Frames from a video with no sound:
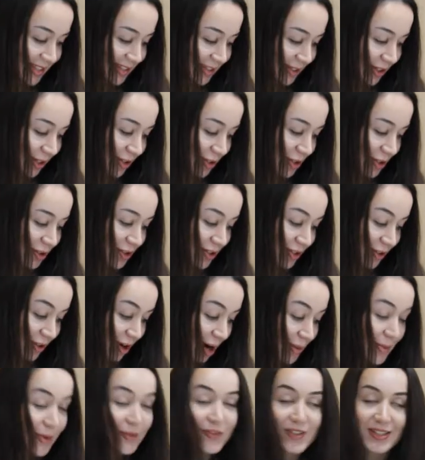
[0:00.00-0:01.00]
could you describe
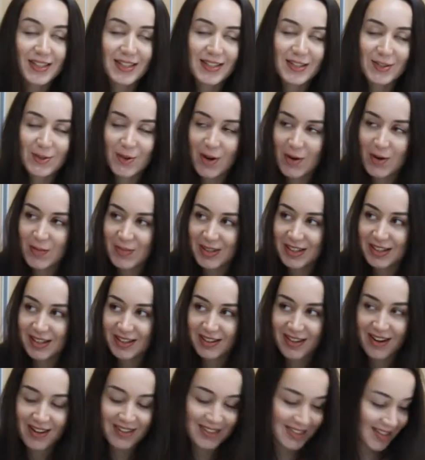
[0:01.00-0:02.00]
your visits to Armenia and
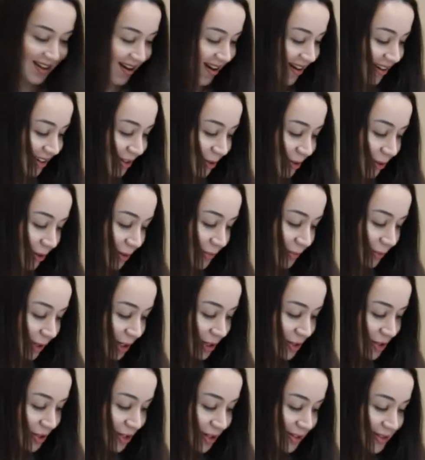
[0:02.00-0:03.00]
Artsakh, your
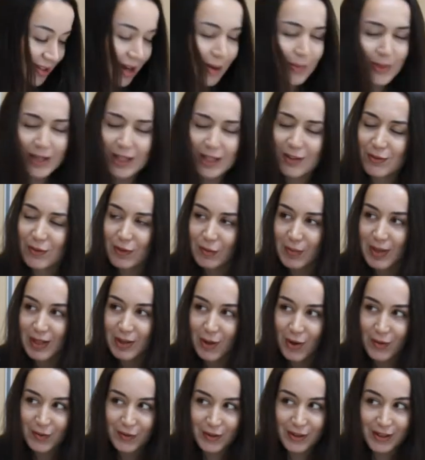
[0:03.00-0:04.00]
impressions? I believe you've been
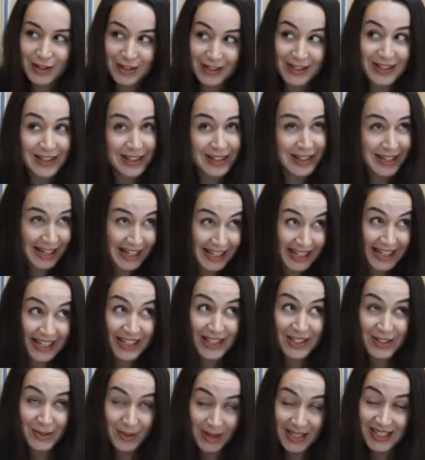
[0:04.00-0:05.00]
over nearly
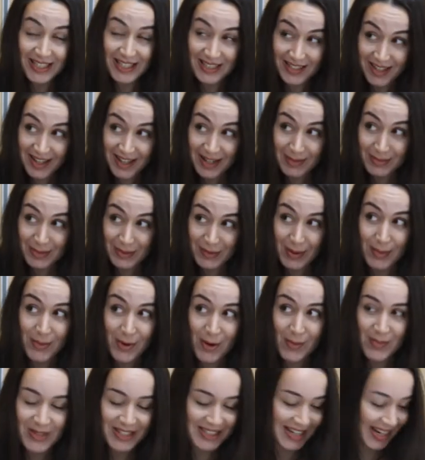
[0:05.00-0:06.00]
20 times, if I'm not
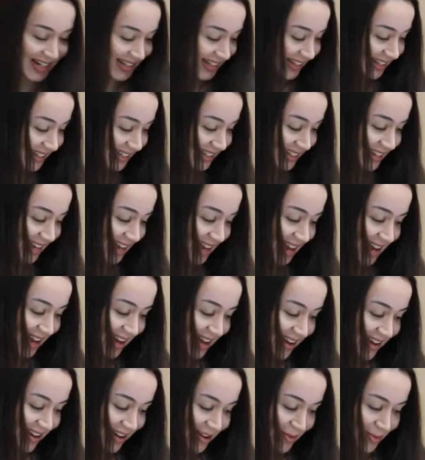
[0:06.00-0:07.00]
mistaken,
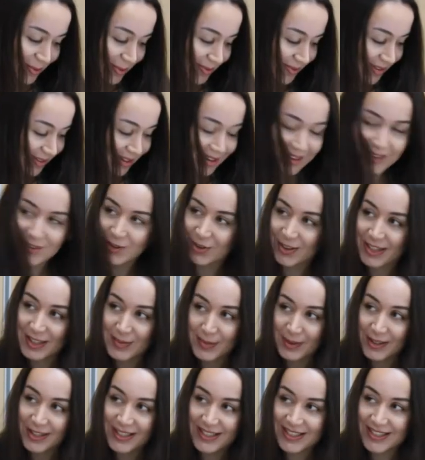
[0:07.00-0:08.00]
and your
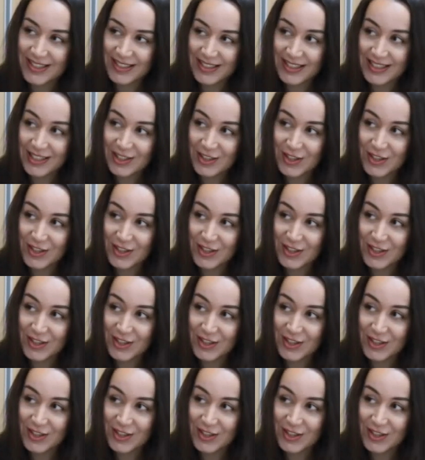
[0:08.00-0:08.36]
experiences each